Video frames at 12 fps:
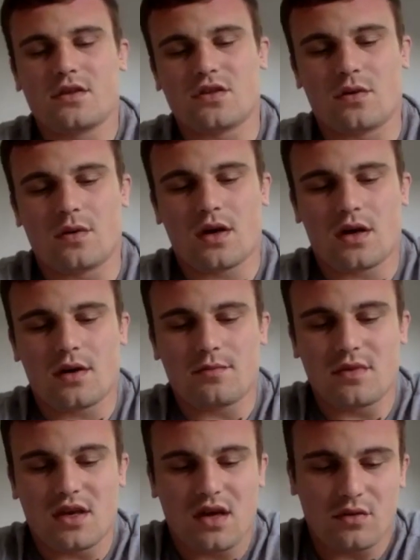So I
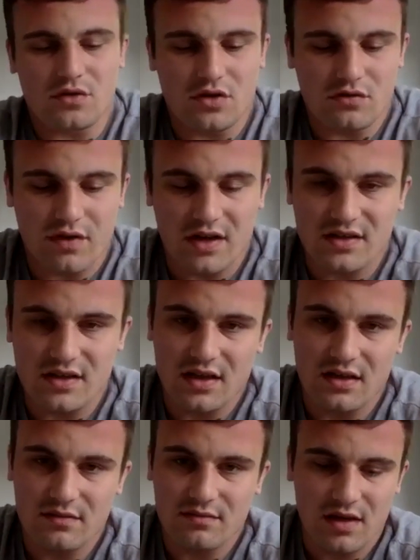was just
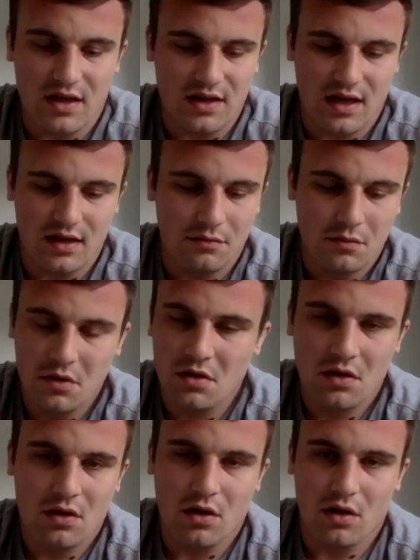resting, and then
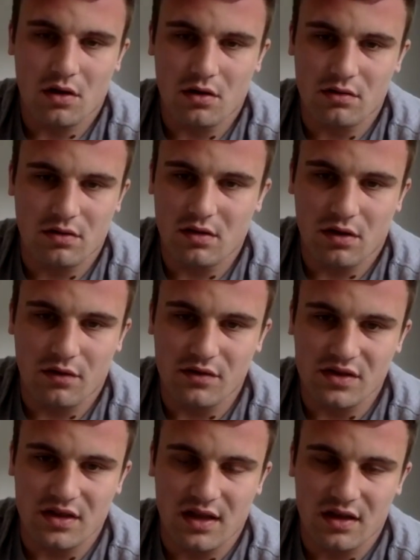obviously
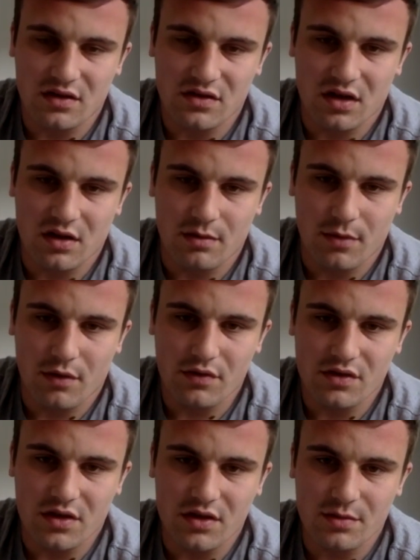then I started my
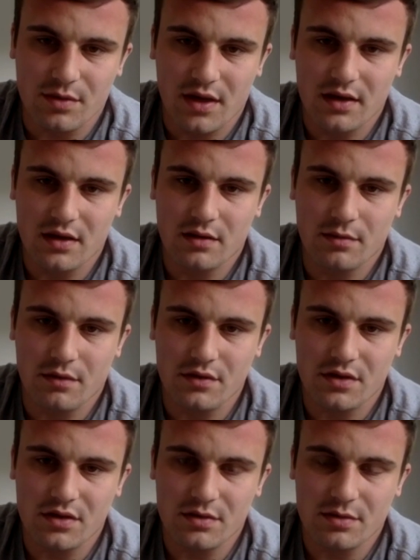return to play
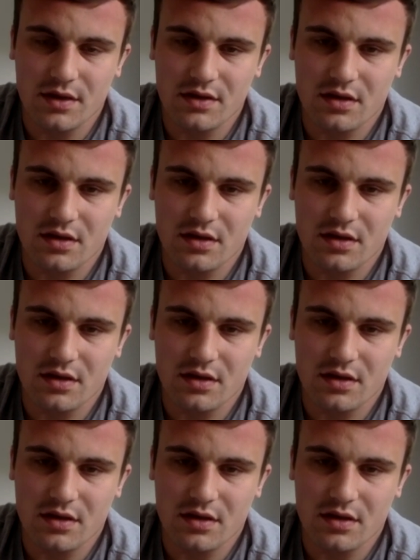stuff.